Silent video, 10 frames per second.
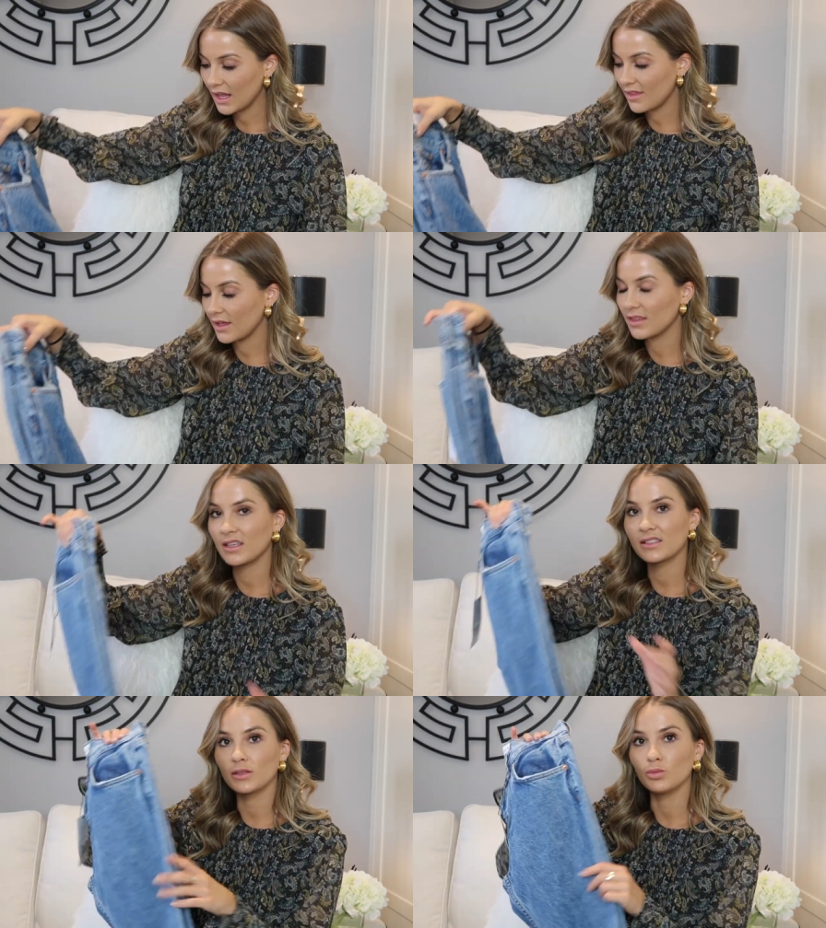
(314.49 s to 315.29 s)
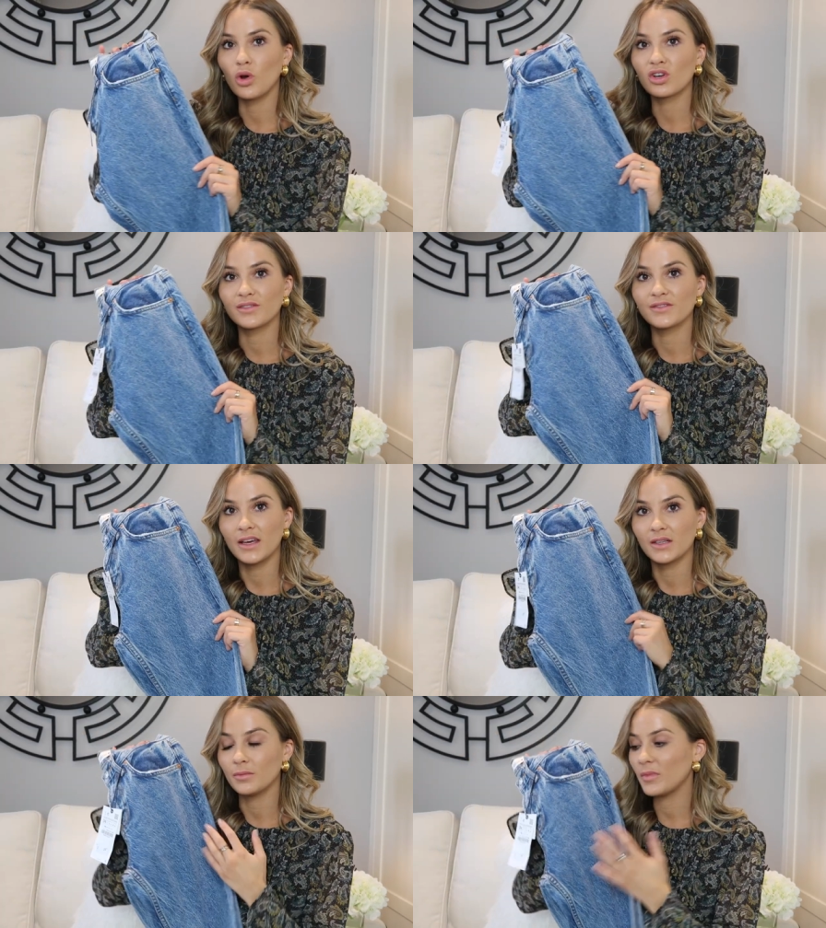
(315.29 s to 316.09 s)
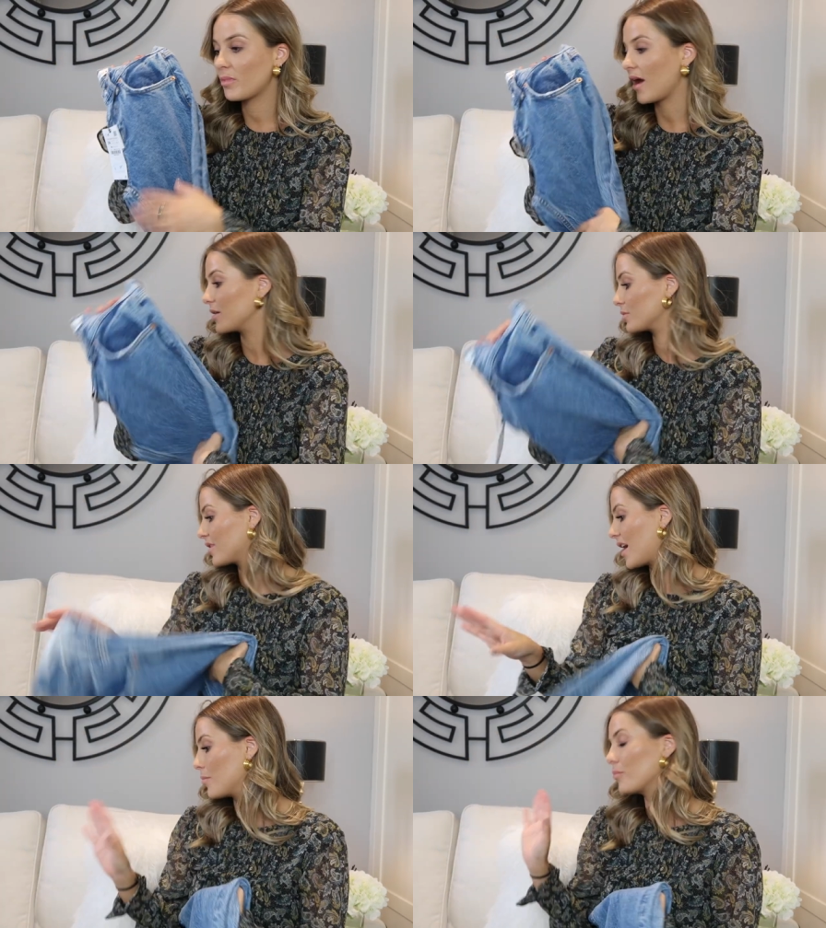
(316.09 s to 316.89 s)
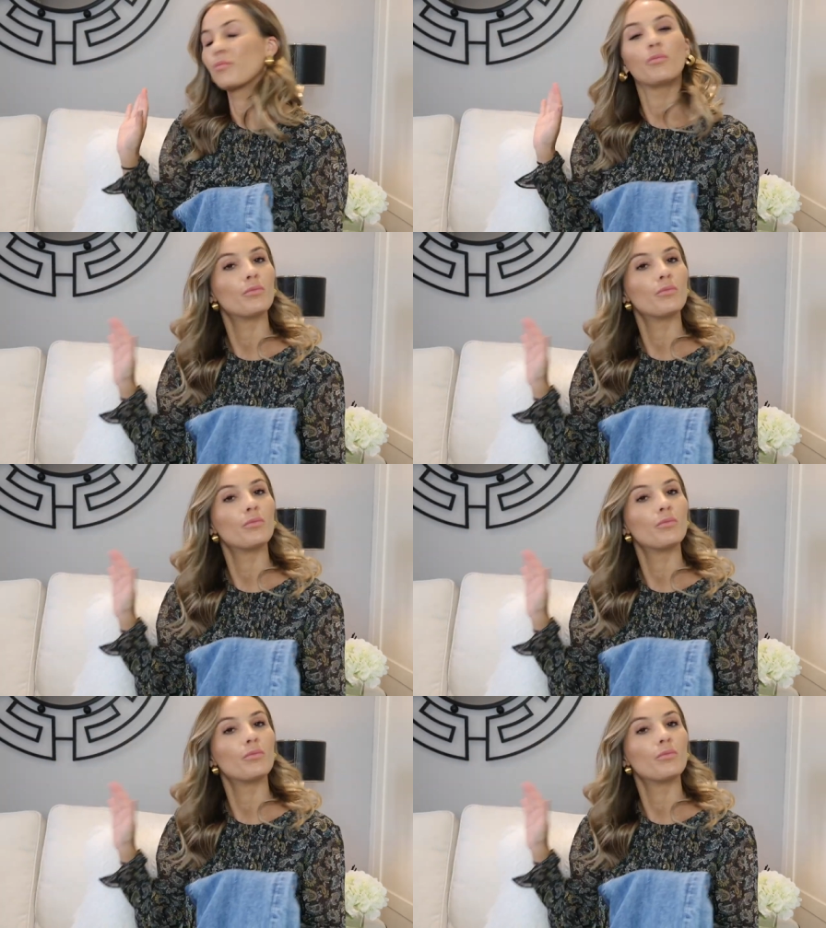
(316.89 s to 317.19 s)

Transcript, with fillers: And I think this wash of denim paired with that